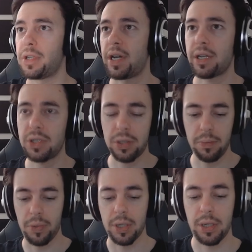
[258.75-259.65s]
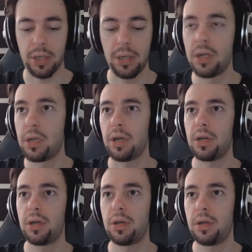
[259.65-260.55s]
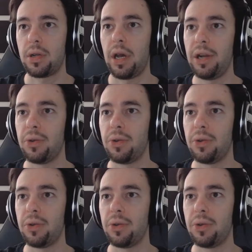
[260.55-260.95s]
text, but I know